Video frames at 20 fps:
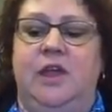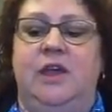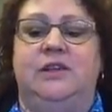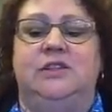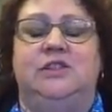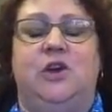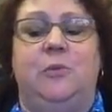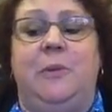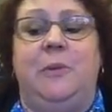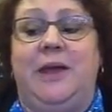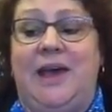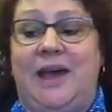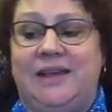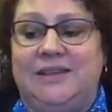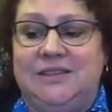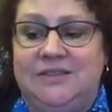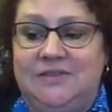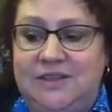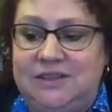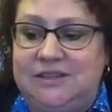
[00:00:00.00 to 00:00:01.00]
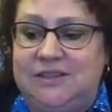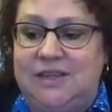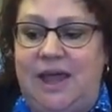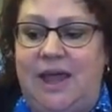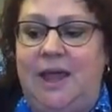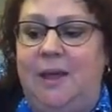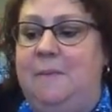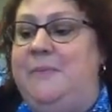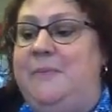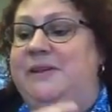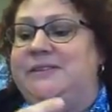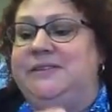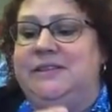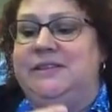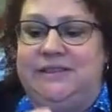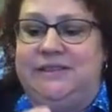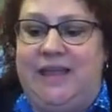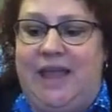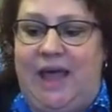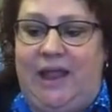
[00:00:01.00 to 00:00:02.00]
So because of this,
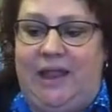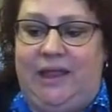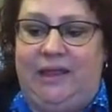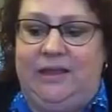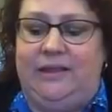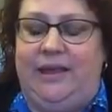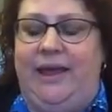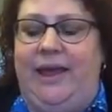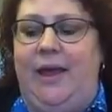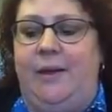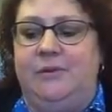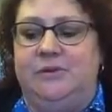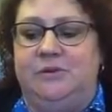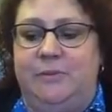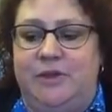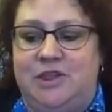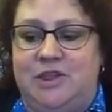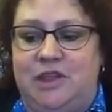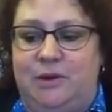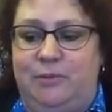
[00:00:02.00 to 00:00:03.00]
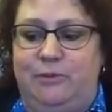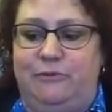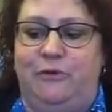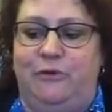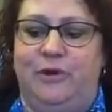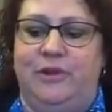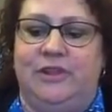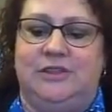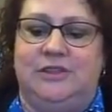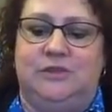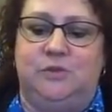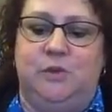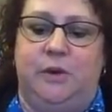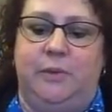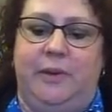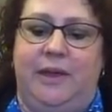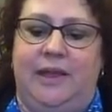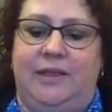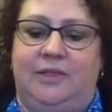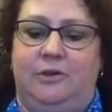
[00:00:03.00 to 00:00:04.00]
business talent, like I was mentioning before, this is where
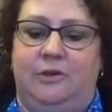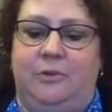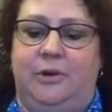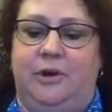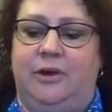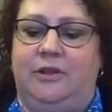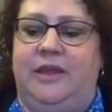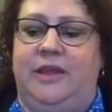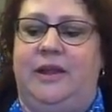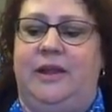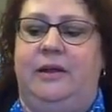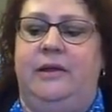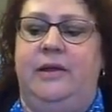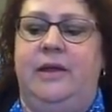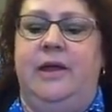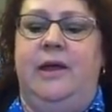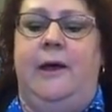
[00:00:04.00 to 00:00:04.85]
we get the word that